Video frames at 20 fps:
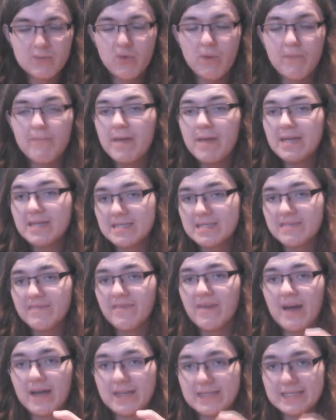What mass
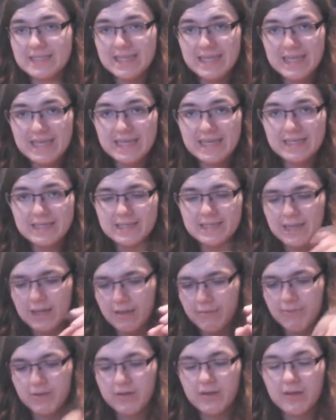vines is,
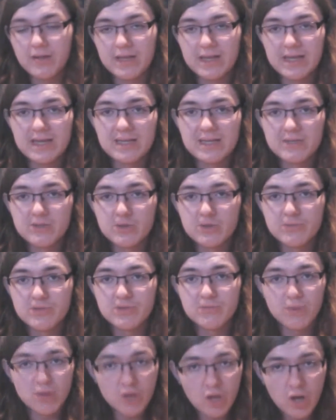I'll put a link in the
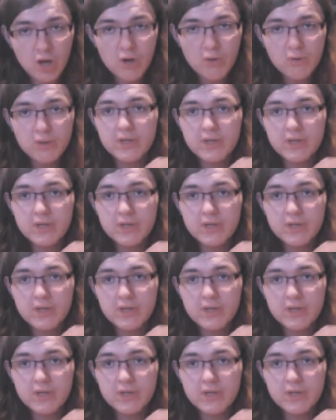description below.